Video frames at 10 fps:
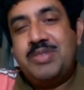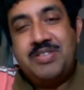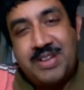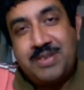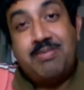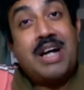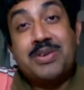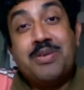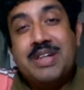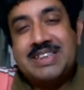different
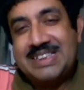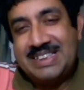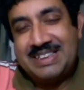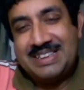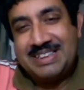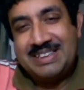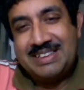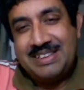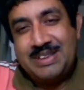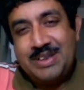pathways
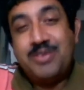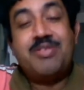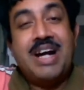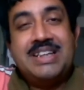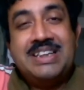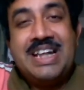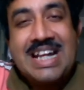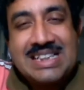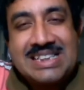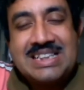you find in
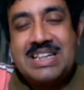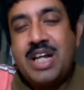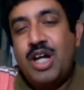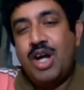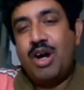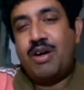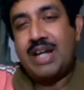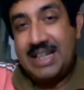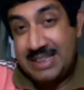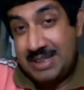cancer or
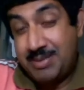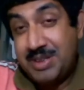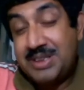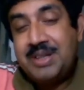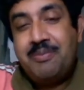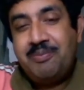Alzheimer's,